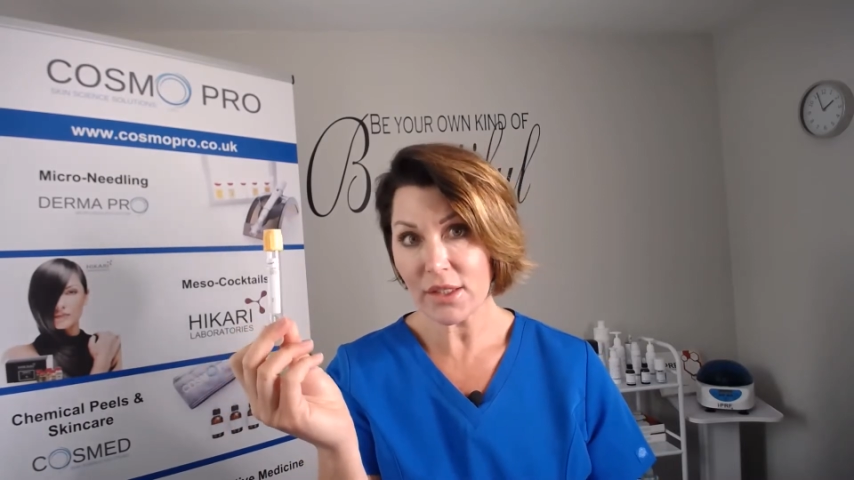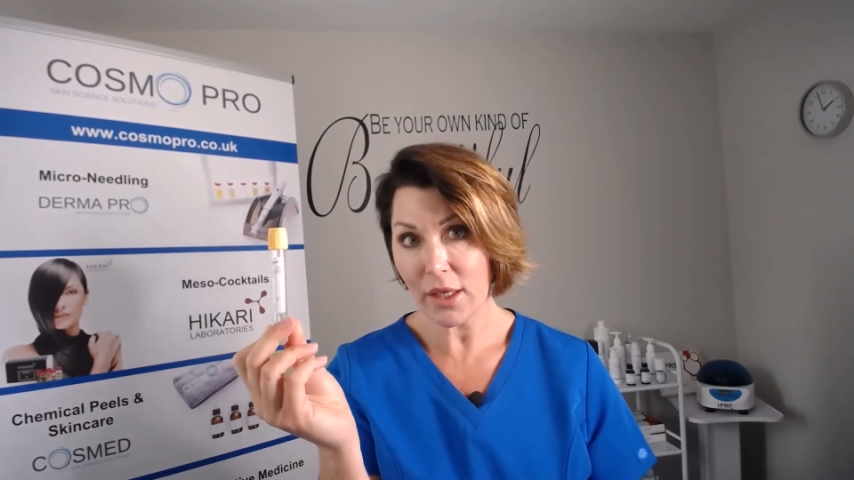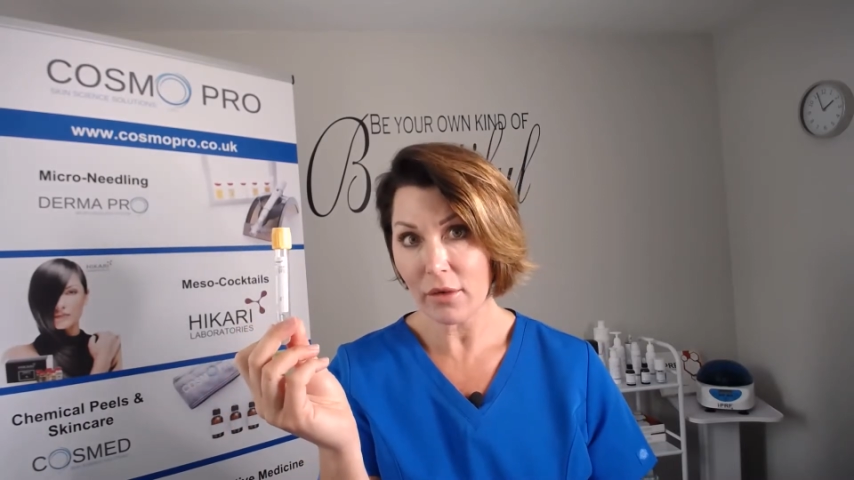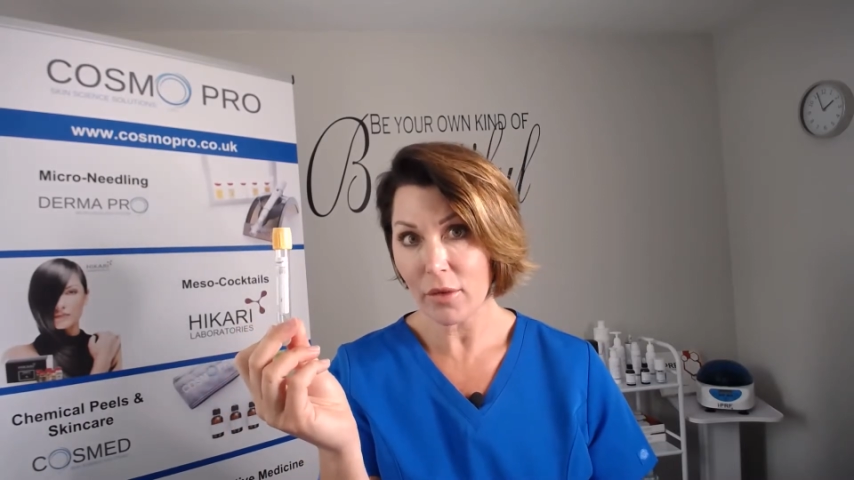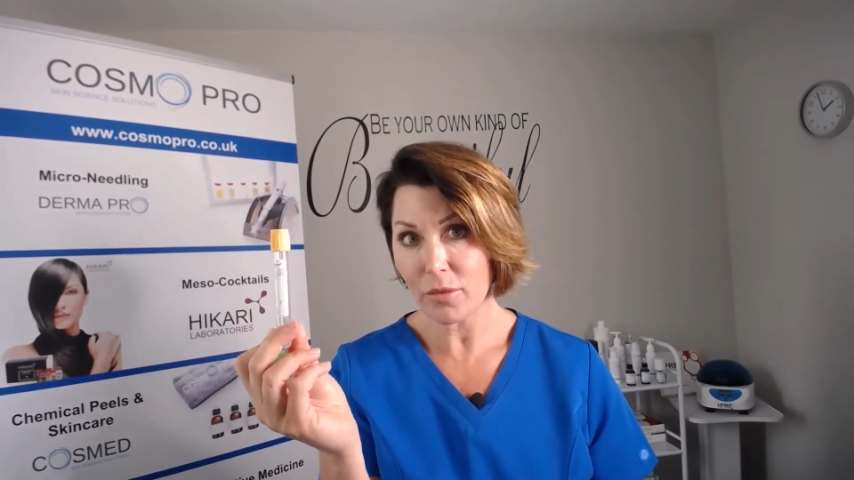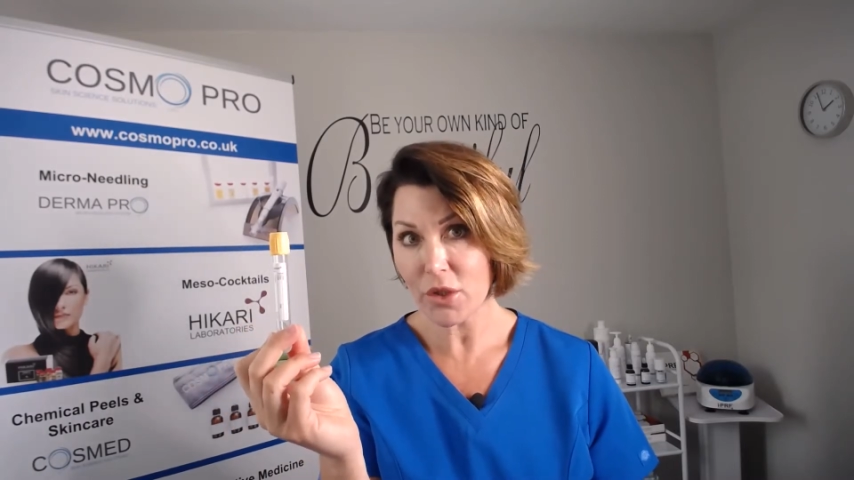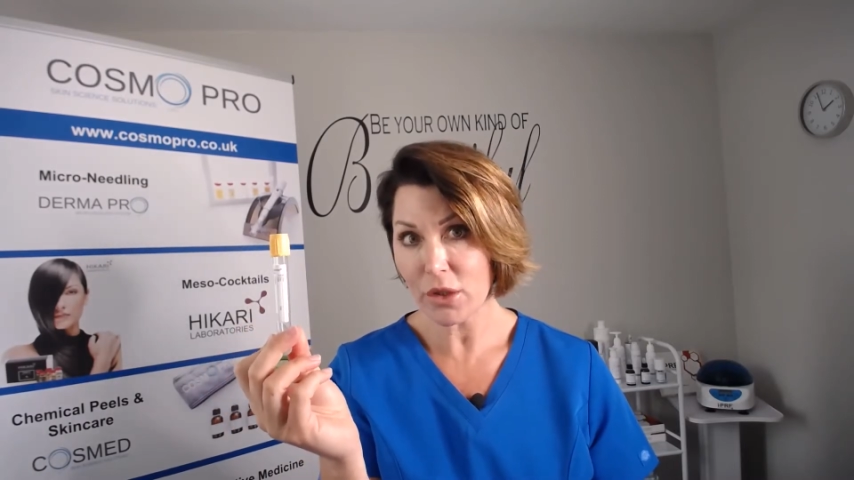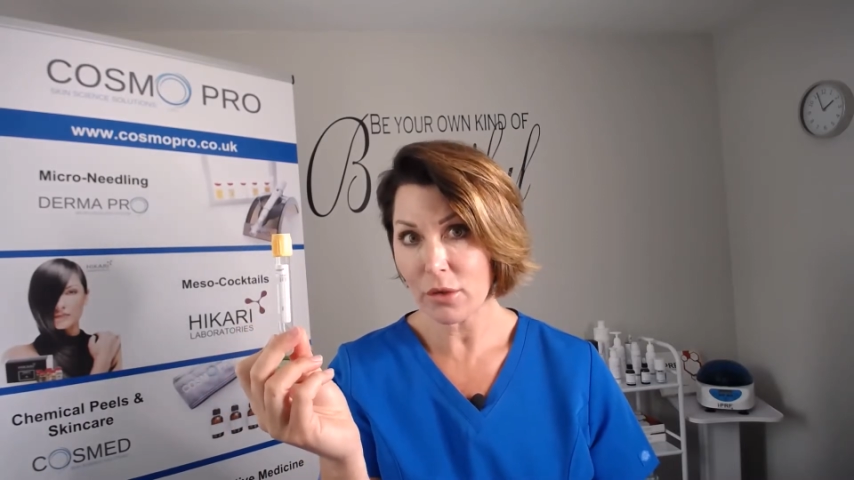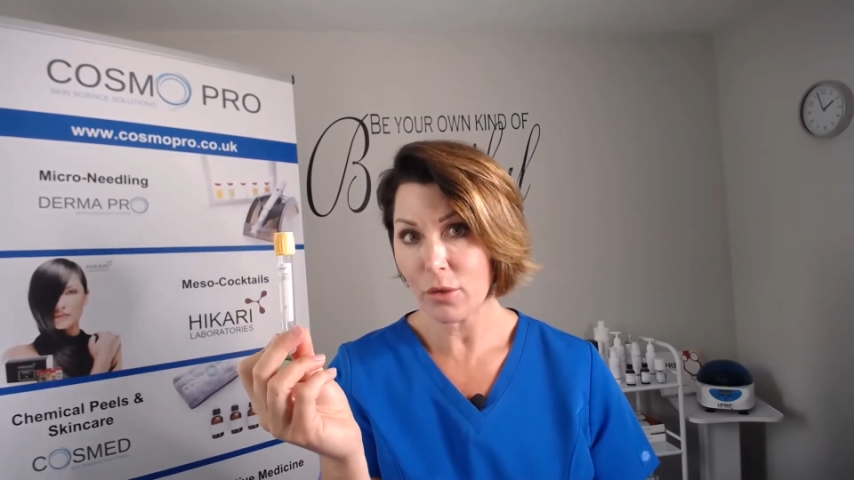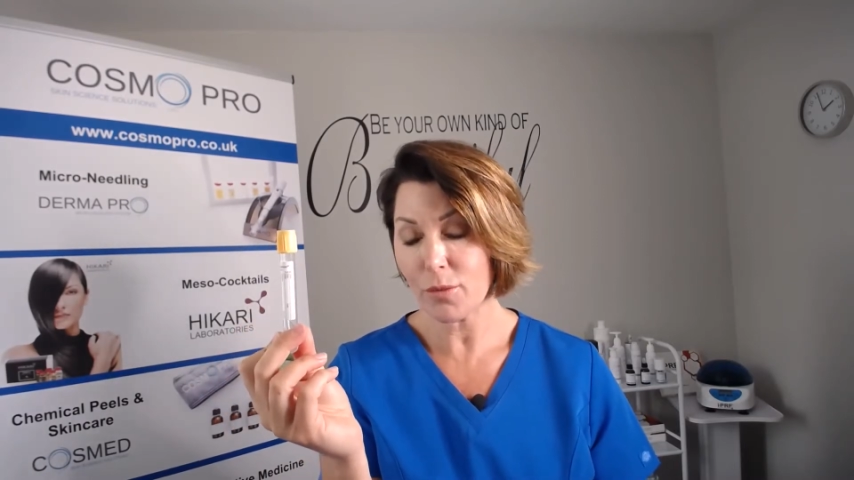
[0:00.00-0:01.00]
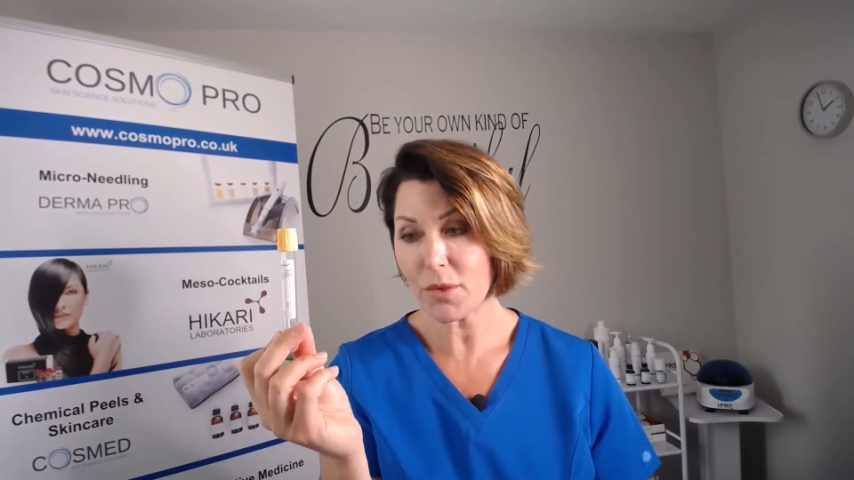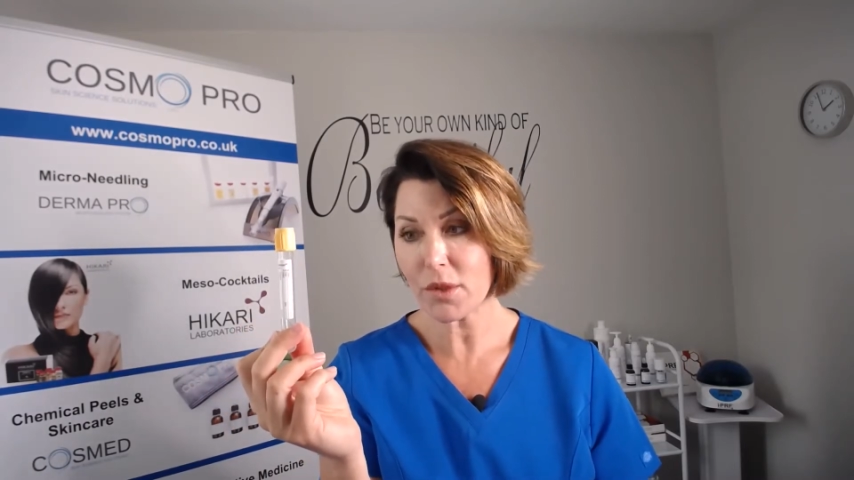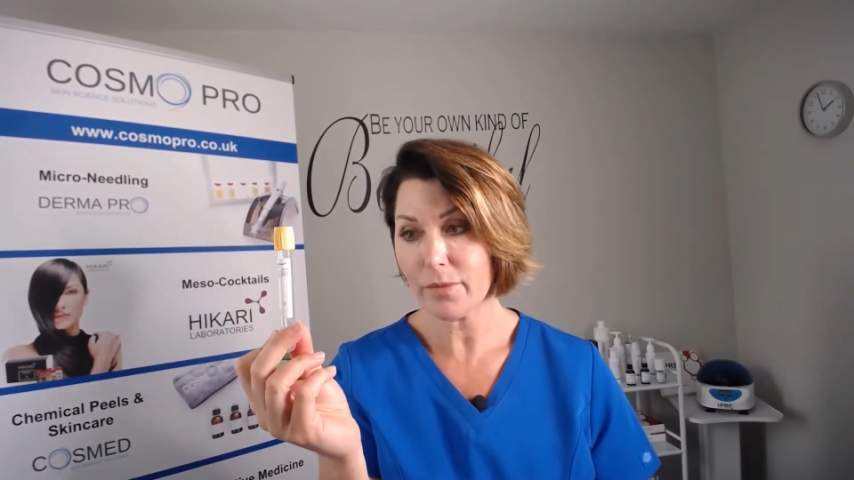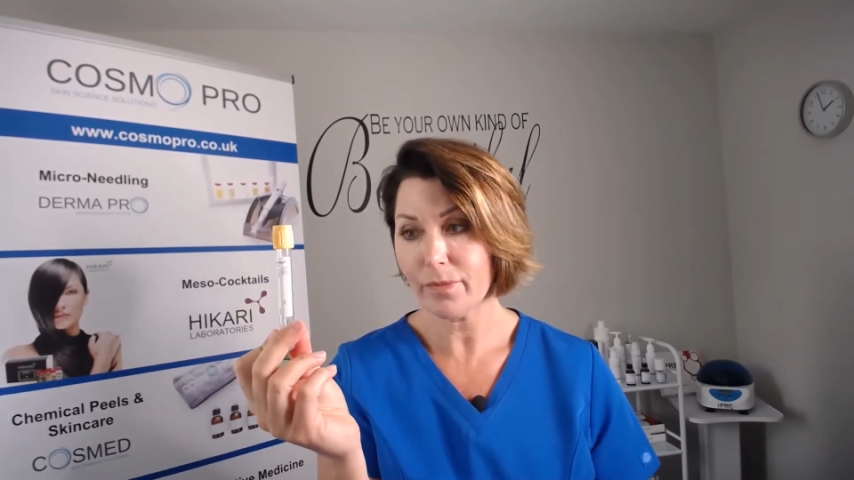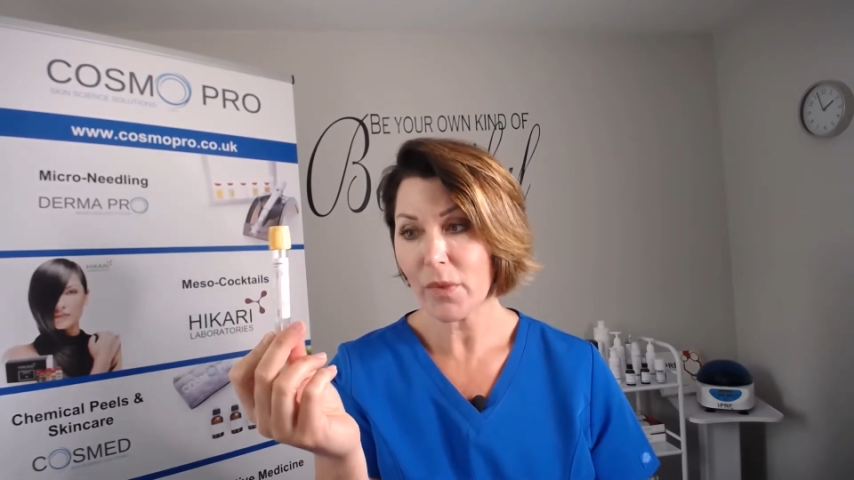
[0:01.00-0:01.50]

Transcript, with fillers: serum tubes.